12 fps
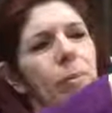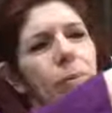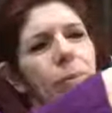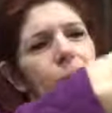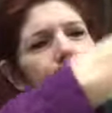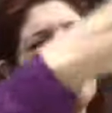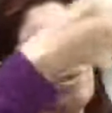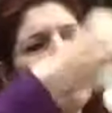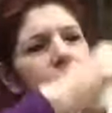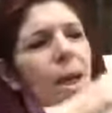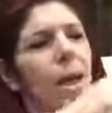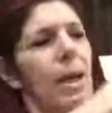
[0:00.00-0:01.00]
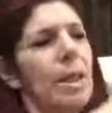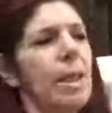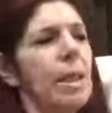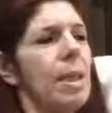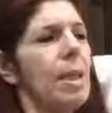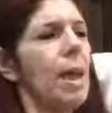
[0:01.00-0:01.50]
I
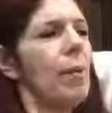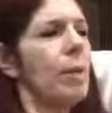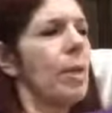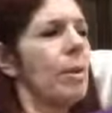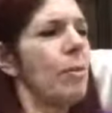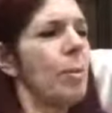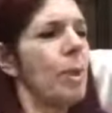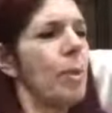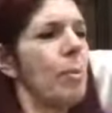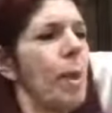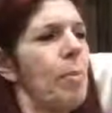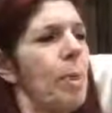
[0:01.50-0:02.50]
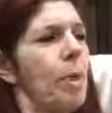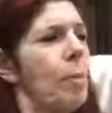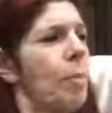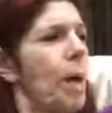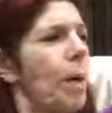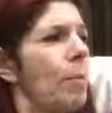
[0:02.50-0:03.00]
realized when I bought my
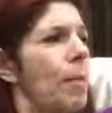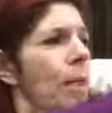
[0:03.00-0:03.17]
new Bible I